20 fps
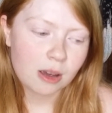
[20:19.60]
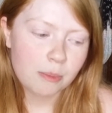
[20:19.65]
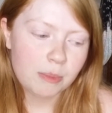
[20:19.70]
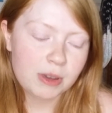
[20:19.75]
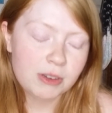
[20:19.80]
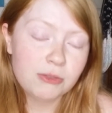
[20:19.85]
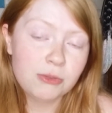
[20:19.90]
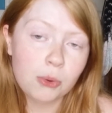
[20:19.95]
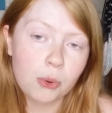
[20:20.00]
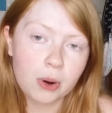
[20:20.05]

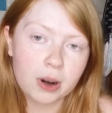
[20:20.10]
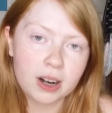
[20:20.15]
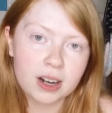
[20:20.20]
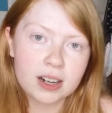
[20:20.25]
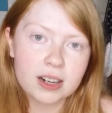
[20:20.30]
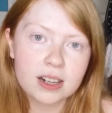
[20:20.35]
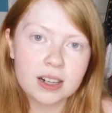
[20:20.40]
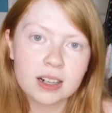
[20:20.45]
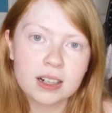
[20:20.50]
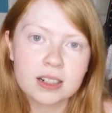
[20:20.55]

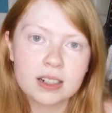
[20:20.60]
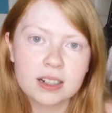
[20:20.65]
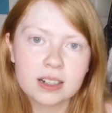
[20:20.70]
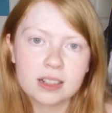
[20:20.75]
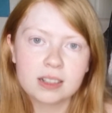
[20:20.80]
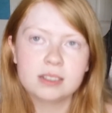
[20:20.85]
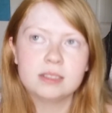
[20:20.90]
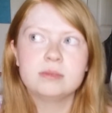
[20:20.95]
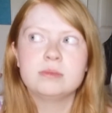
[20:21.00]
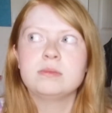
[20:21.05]
Before,
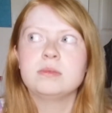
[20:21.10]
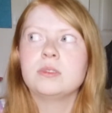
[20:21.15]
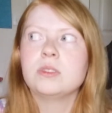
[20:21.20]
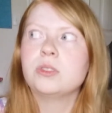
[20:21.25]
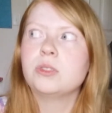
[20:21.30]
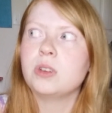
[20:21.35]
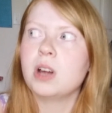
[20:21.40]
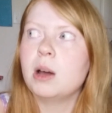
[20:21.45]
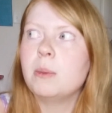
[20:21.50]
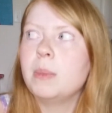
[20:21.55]

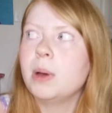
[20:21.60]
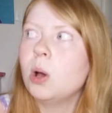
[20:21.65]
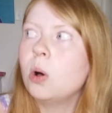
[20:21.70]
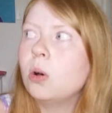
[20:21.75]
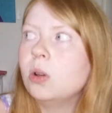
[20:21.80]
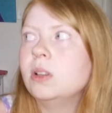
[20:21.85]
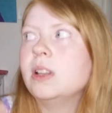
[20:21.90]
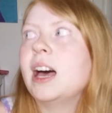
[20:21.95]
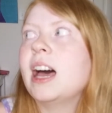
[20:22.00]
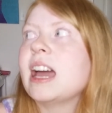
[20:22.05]
throughout my
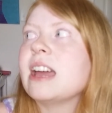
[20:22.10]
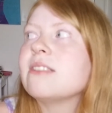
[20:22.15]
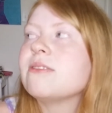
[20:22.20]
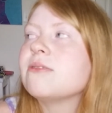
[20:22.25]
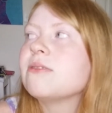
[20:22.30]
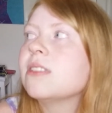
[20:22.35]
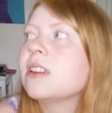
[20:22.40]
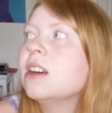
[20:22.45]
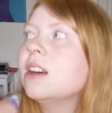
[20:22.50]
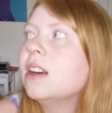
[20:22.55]
whole life,
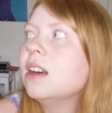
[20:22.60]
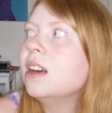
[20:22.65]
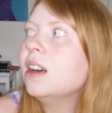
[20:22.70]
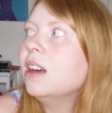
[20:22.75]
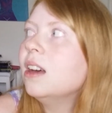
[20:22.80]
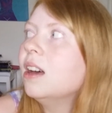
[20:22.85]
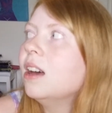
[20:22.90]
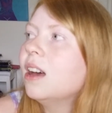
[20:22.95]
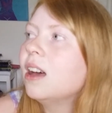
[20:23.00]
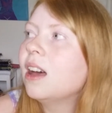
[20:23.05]

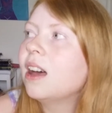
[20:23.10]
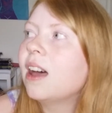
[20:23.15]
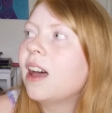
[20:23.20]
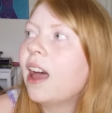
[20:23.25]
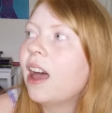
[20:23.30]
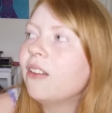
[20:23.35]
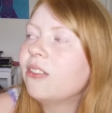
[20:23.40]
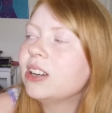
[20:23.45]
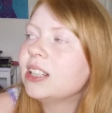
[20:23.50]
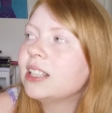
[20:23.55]

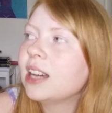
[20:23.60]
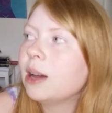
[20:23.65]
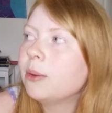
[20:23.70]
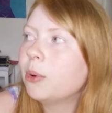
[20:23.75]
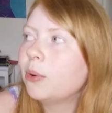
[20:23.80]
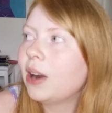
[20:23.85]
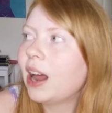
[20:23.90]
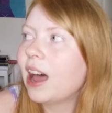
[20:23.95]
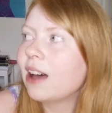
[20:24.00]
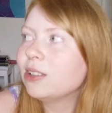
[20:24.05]
every time
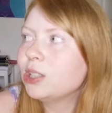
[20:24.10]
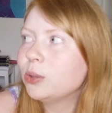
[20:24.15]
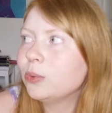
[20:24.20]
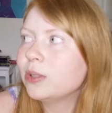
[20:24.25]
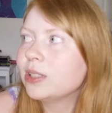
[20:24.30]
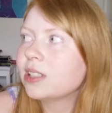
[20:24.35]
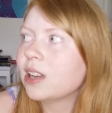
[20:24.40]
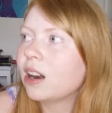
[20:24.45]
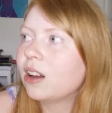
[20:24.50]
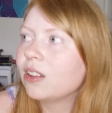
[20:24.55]
I would have
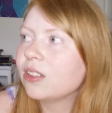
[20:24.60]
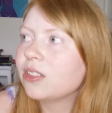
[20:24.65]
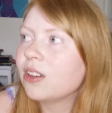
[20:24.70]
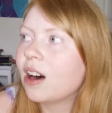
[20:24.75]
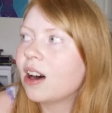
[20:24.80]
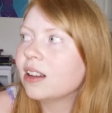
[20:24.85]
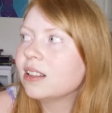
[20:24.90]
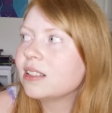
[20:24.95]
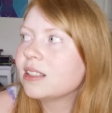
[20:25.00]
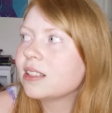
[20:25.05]
suicidal
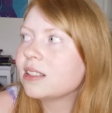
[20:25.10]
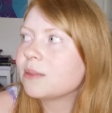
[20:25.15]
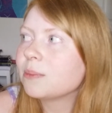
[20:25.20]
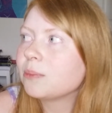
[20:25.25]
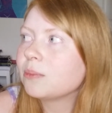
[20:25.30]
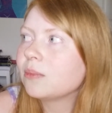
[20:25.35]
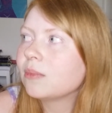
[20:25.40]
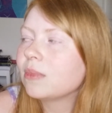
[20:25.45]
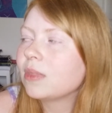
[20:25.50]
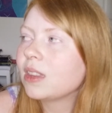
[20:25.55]
thoughts,
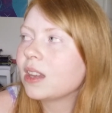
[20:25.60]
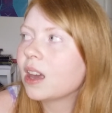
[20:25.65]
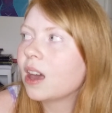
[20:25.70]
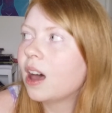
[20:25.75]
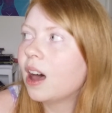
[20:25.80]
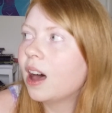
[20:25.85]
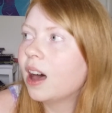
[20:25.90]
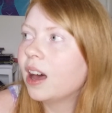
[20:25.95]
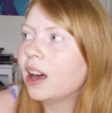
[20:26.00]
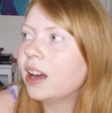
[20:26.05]

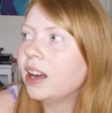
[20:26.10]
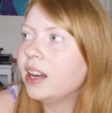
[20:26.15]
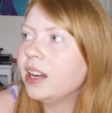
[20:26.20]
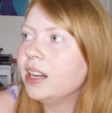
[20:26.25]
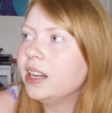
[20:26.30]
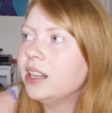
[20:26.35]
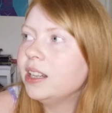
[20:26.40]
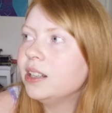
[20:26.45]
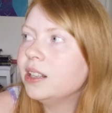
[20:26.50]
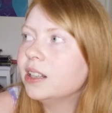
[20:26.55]

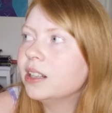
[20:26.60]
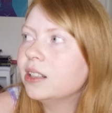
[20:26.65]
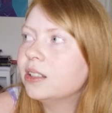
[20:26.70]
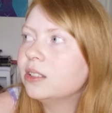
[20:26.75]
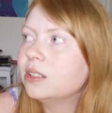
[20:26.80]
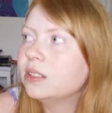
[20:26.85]
I